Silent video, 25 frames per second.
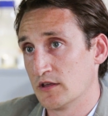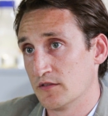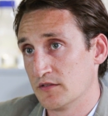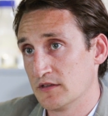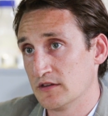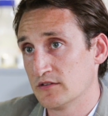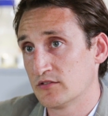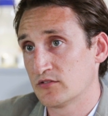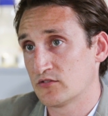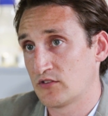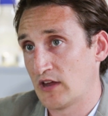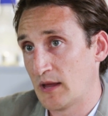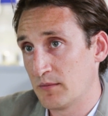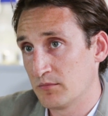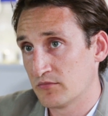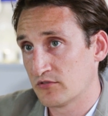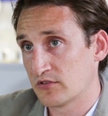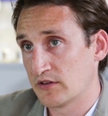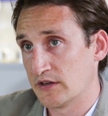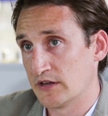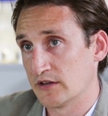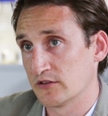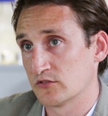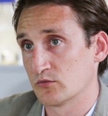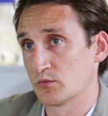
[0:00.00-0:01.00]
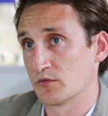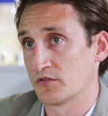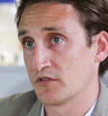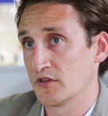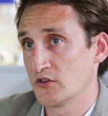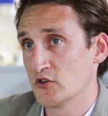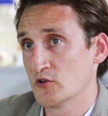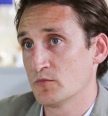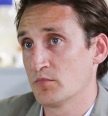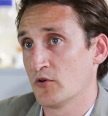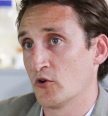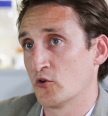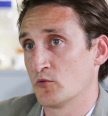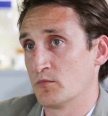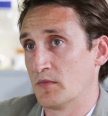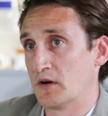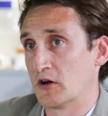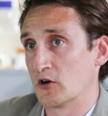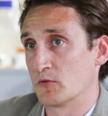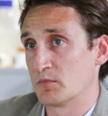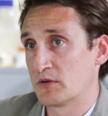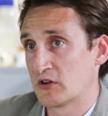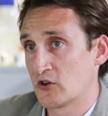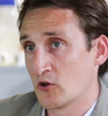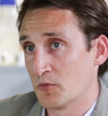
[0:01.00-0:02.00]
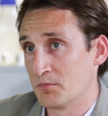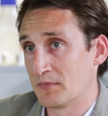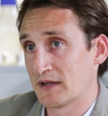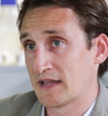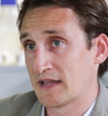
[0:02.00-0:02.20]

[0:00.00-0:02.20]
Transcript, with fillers: these stem cells within your bone marrow become